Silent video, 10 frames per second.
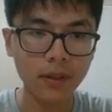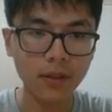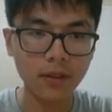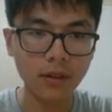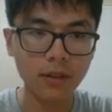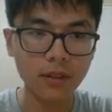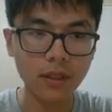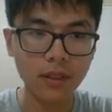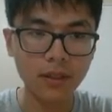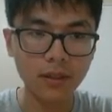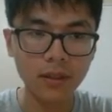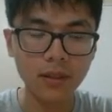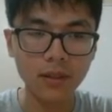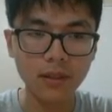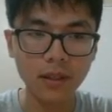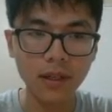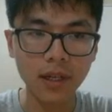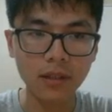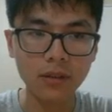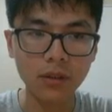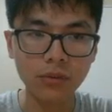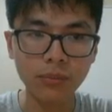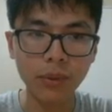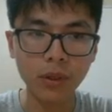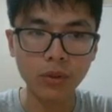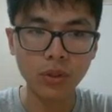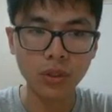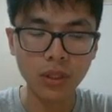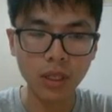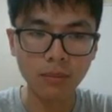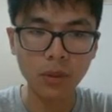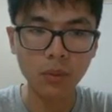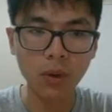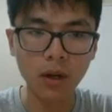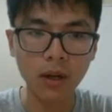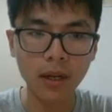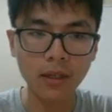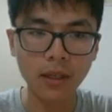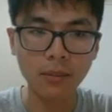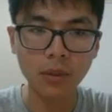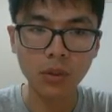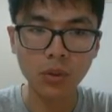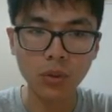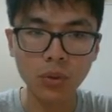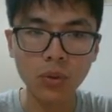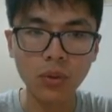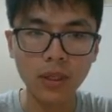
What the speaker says: So it says the length of both number 1 and number 2